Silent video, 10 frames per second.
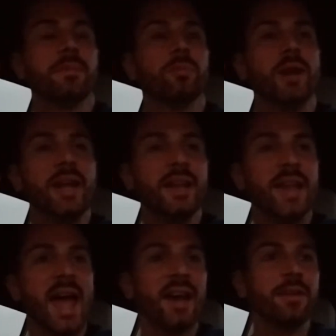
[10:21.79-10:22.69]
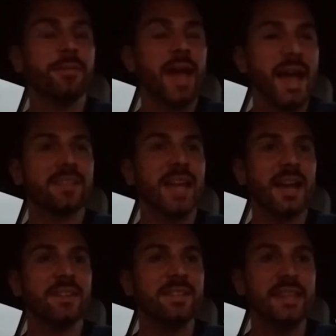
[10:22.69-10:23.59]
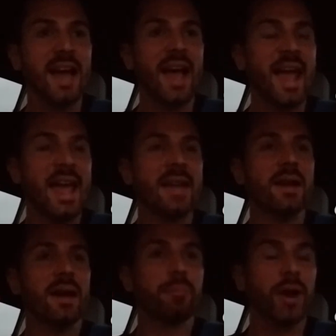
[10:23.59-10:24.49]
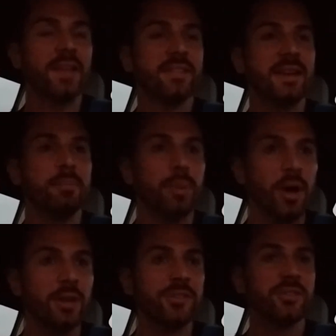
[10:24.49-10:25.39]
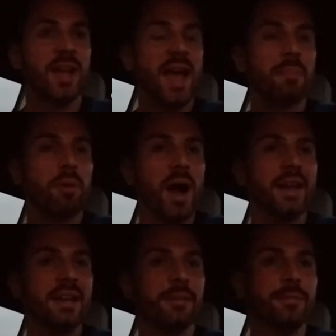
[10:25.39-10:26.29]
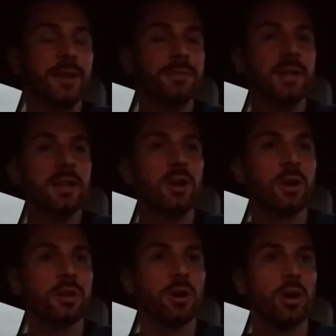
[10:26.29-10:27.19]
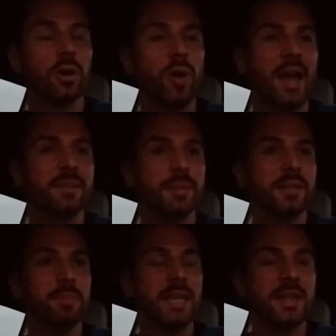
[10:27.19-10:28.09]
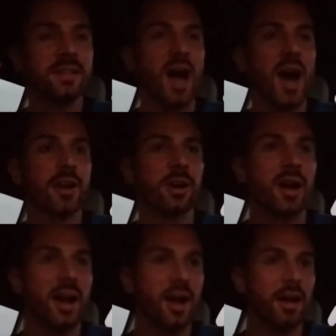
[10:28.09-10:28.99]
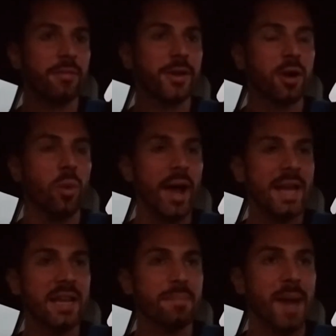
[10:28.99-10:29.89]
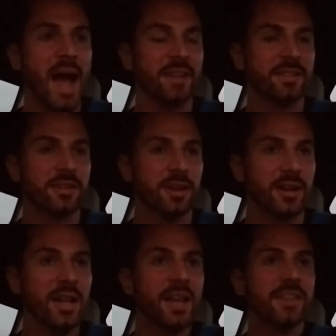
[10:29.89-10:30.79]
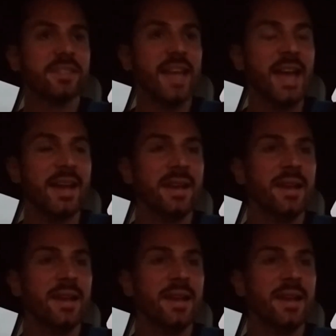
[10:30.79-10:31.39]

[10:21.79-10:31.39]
When ex-head of CIA President Bush brought in a 15-year-old girl who had to be the daughter of the Kuwaiti ambassador, said